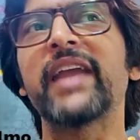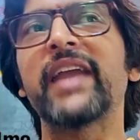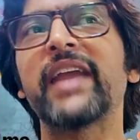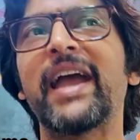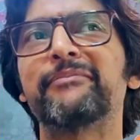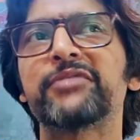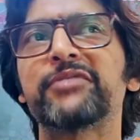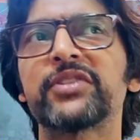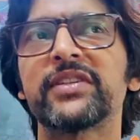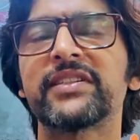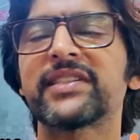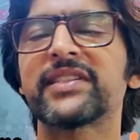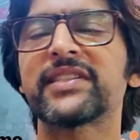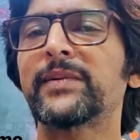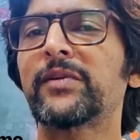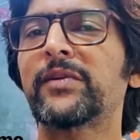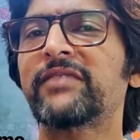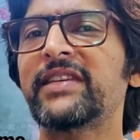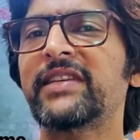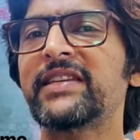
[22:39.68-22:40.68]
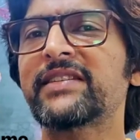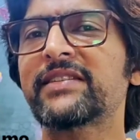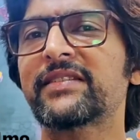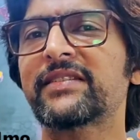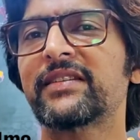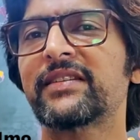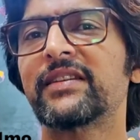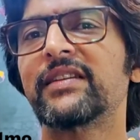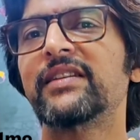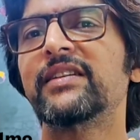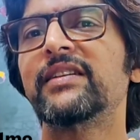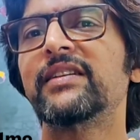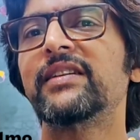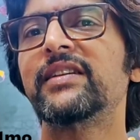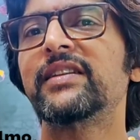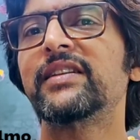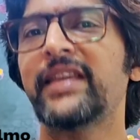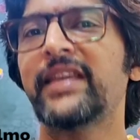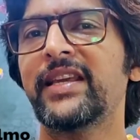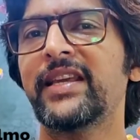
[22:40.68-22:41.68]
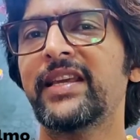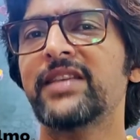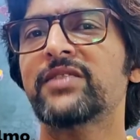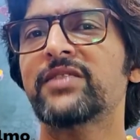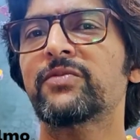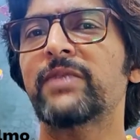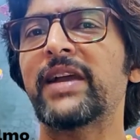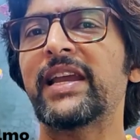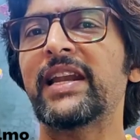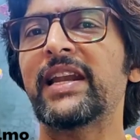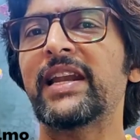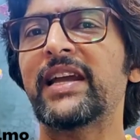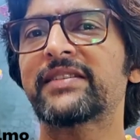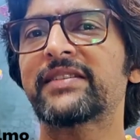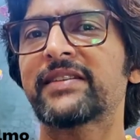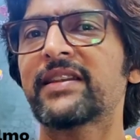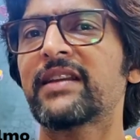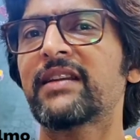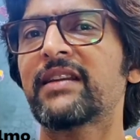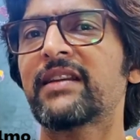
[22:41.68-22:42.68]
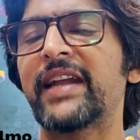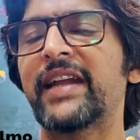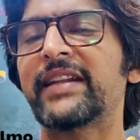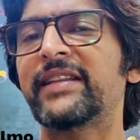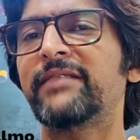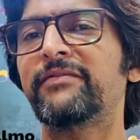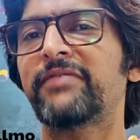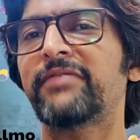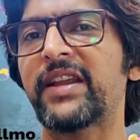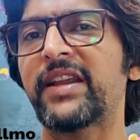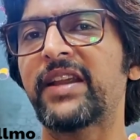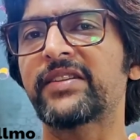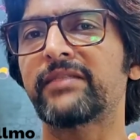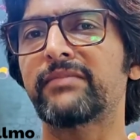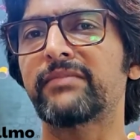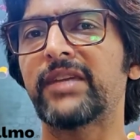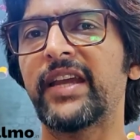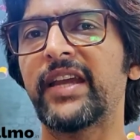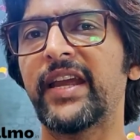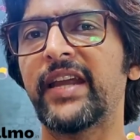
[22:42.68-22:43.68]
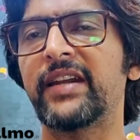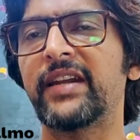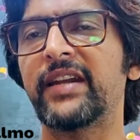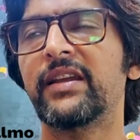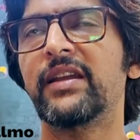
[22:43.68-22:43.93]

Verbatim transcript: capture some of these things while I still had them fresh in my head.